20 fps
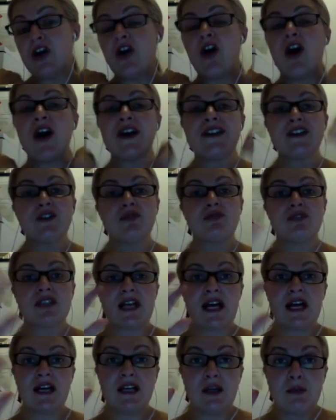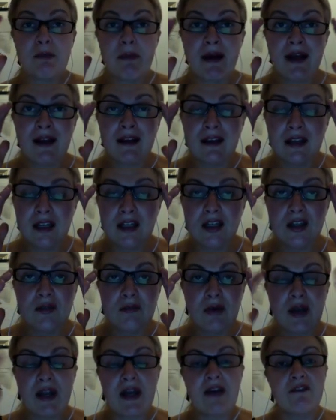ideal target market, you
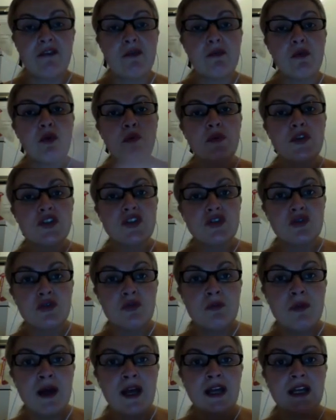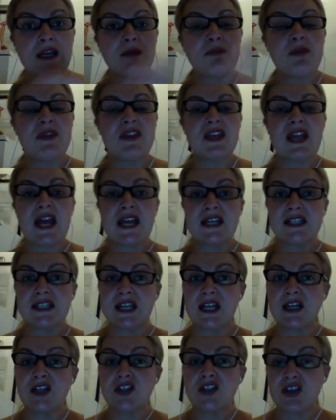might have a more mature market, but the
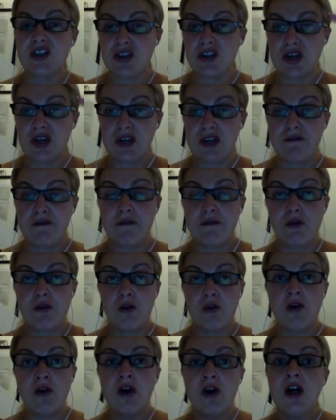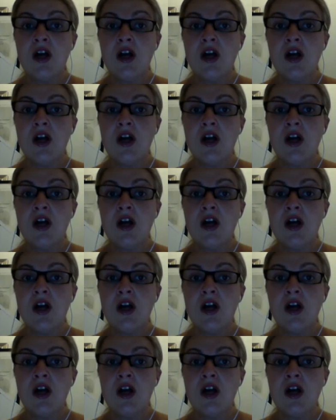18 to 34